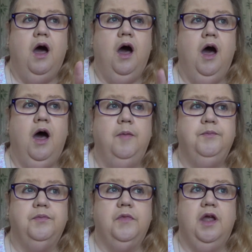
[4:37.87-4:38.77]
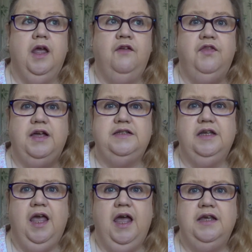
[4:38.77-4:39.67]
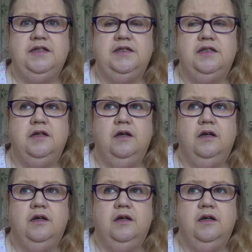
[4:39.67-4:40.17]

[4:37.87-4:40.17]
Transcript: If that's the case,